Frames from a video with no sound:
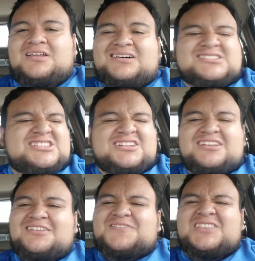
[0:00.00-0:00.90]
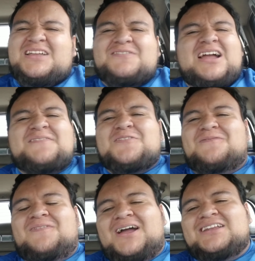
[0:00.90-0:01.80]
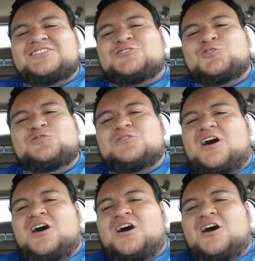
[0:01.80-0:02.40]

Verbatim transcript: I was lucky enough to never have to fight it too